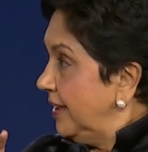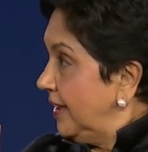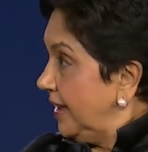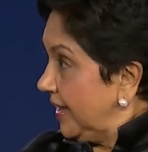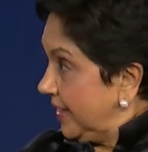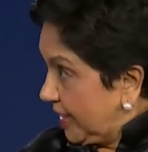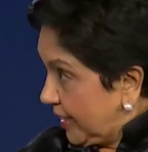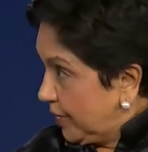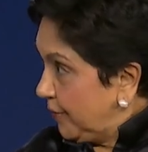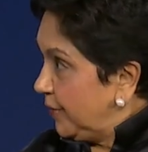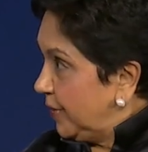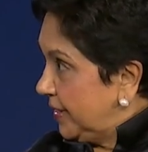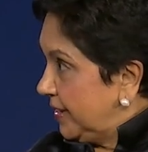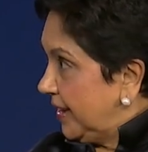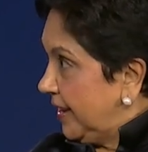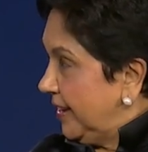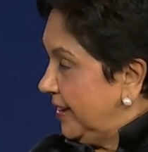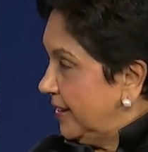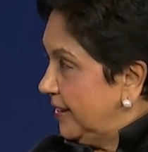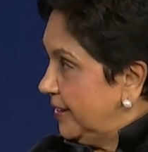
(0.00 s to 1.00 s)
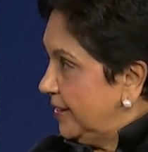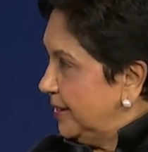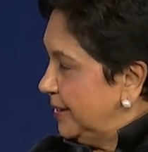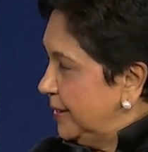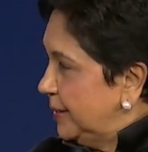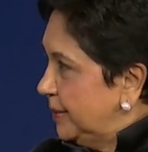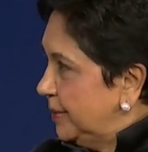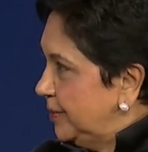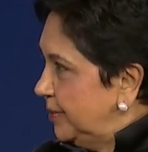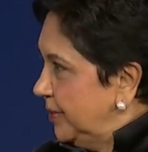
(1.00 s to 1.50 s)
and then retire
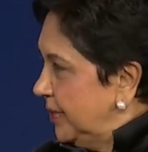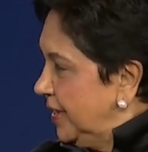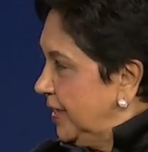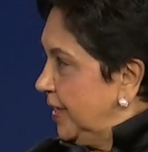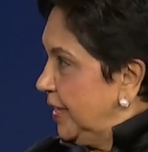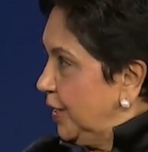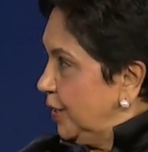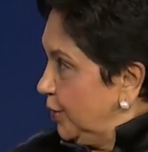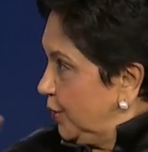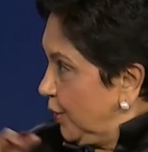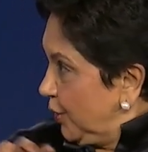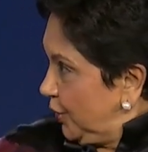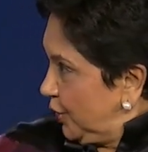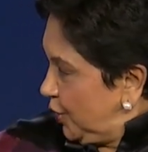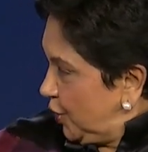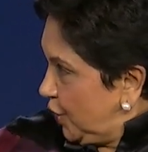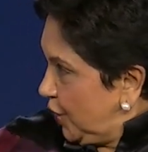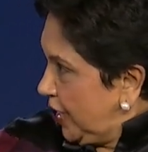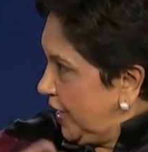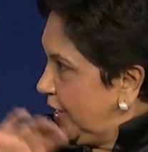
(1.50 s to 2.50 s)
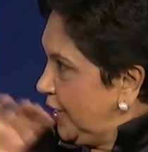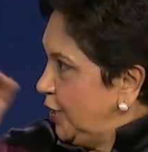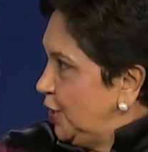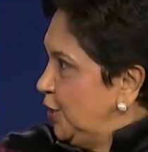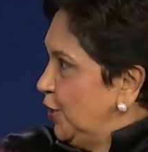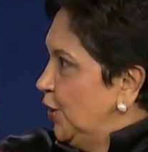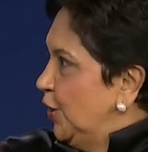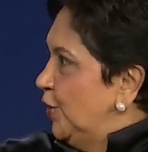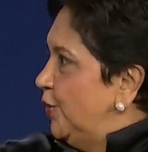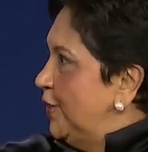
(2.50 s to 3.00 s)
is going to change
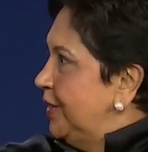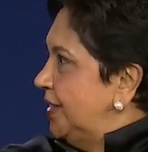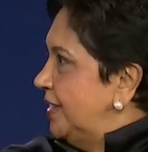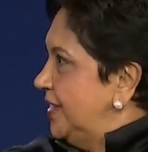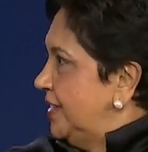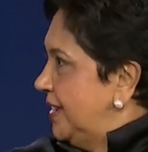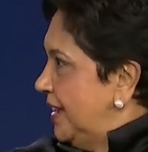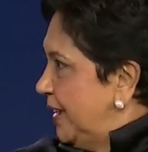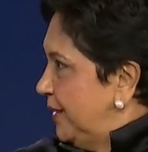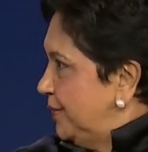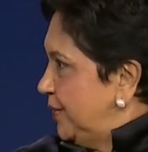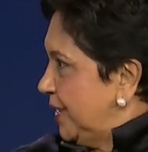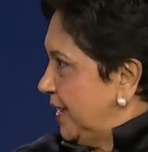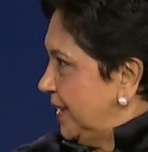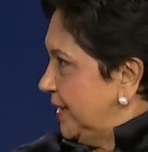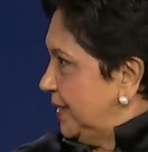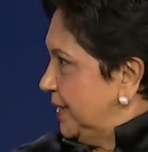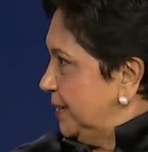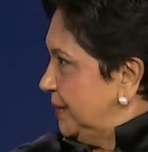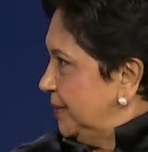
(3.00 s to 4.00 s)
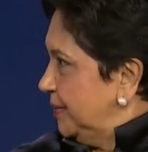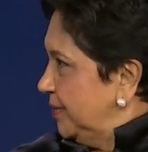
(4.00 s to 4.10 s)
over this life cycle.